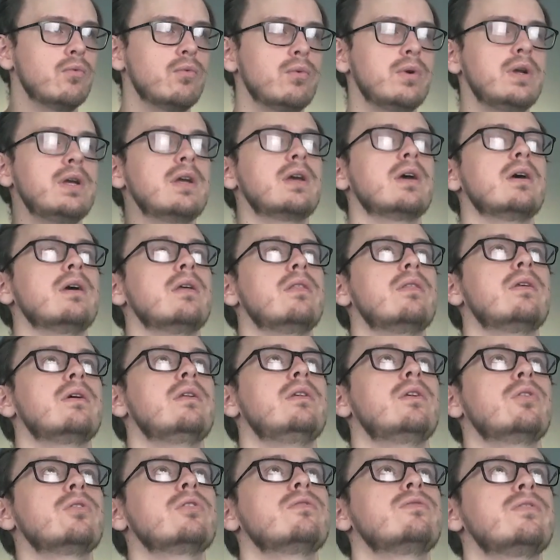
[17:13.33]
ring the
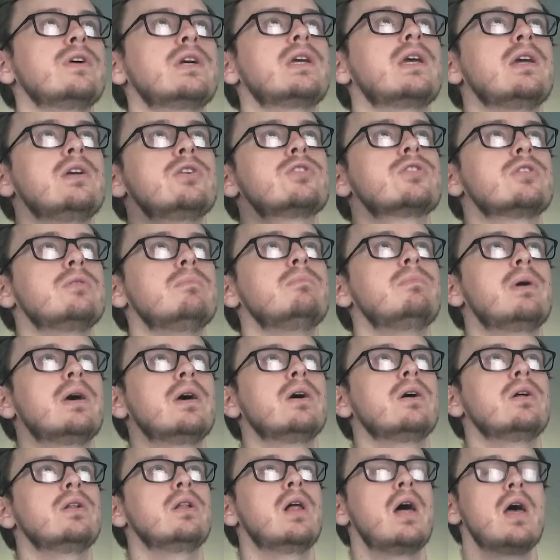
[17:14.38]
notification
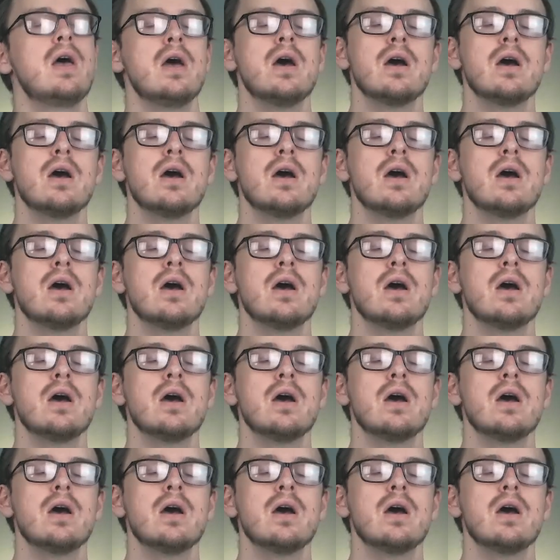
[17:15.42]
bell,